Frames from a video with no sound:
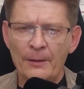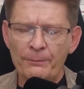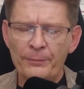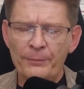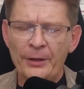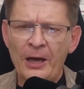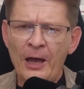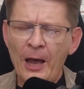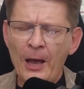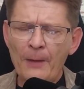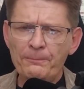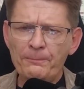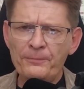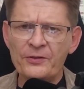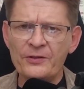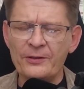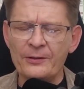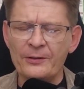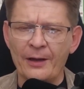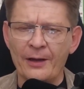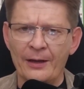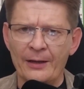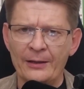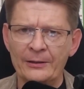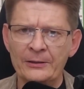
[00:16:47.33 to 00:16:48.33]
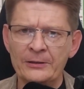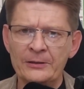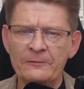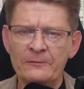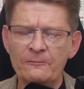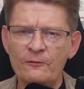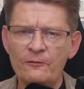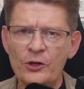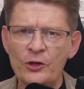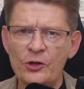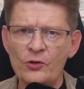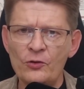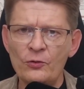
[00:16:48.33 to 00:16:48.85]
Perhaps then
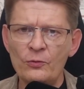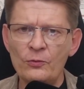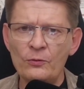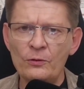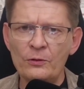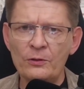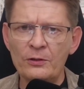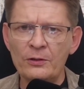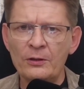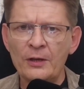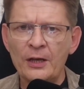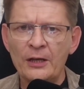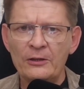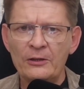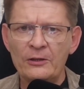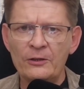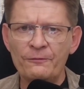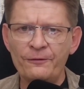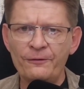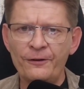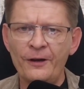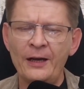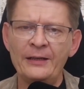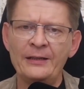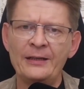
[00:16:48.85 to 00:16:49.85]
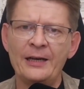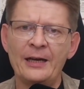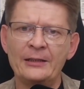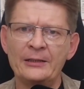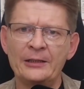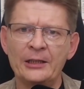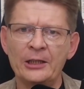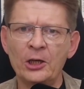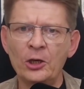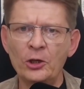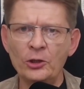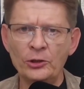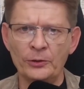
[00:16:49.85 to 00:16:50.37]
we should define an
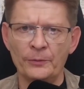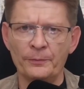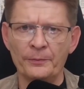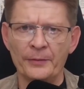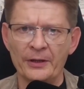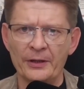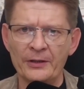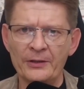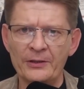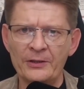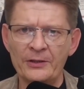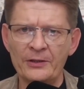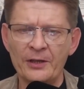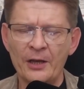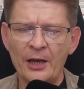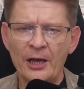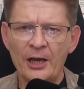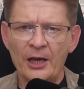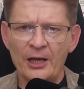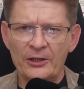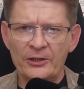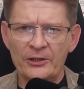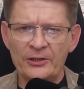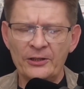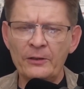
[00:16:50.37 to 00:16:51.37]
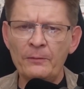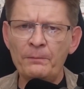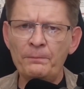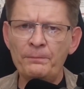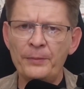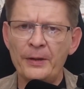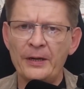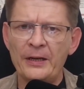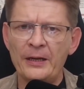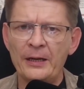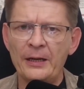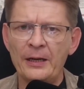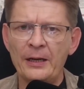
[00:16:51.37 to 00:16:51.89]
economist
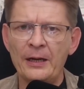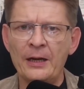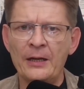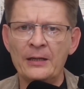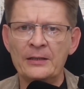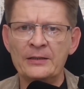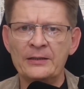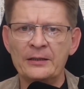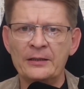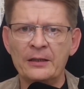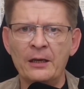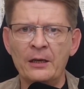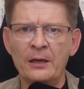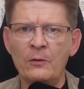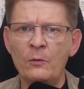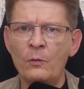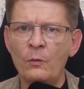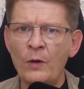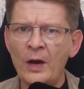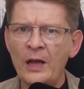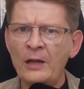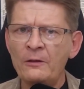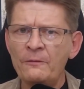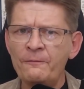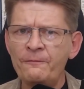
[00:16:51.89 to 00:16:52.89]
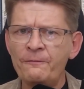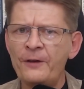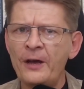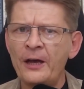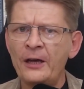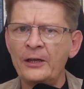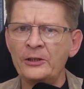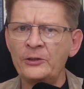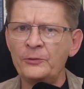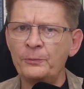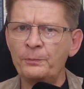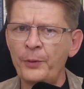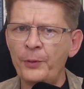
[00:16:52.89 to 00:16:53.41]
simply as a well
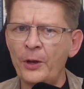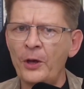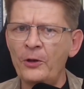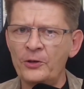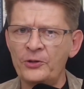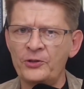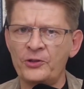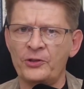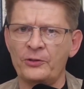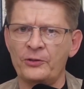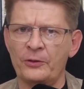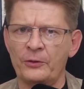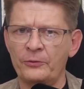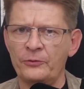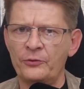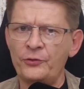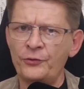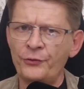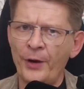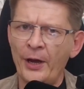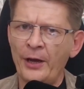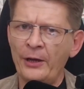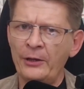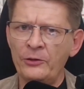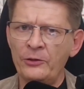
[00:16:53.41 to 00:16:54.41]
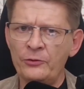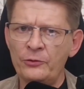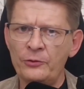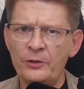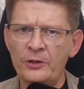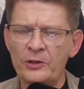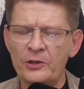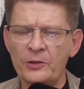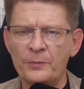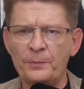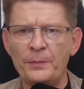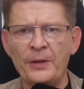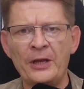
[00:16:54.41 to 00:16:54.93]
fed person trying to
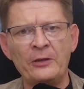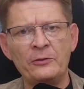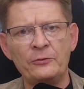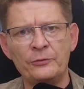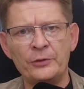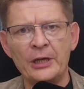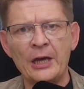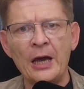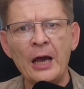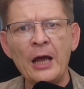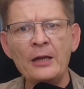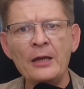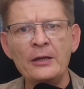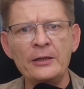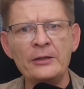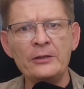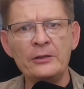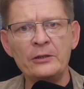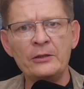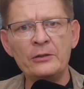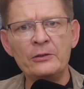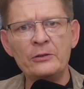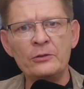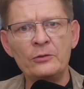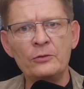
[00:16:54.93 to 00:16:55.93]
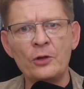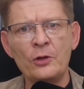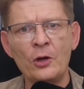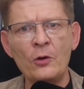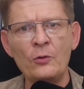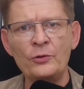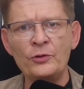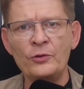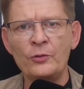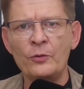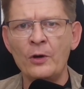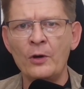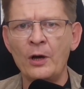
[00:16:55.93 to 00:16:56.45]
explain reality to
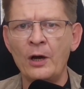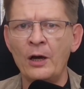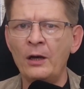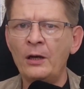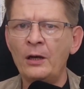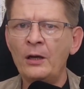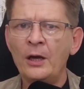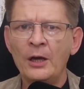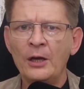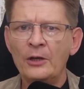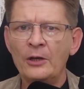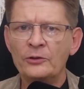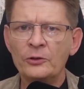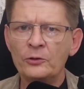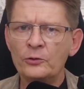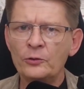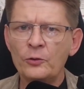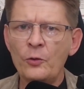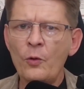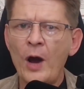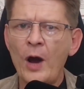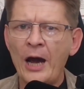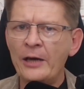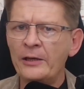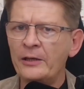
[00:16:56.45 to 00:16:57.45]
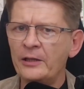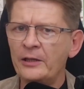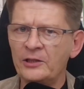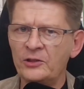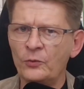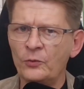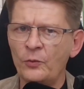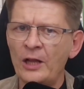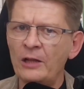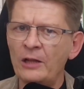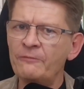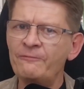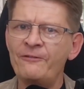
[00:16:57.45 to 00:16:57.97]
those who are not quite as
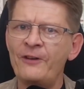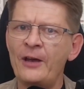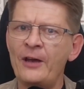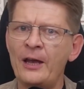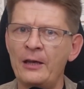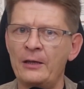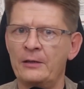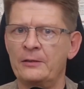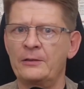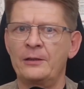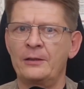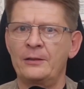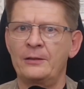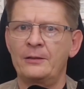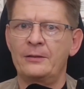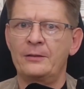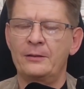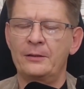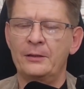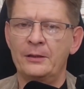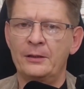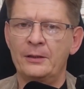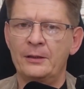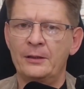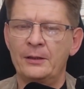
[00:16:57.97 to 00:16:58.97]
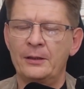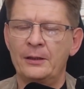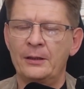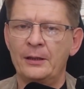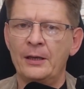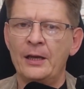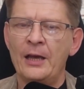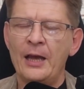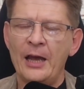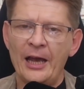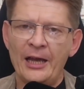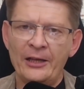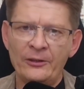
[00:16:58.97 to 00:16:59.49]
well fed.
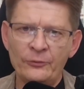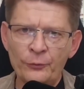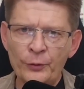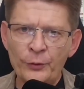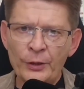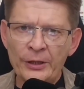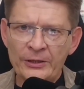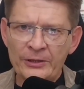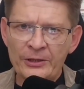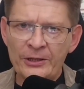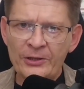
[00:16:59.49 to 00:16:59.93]
And with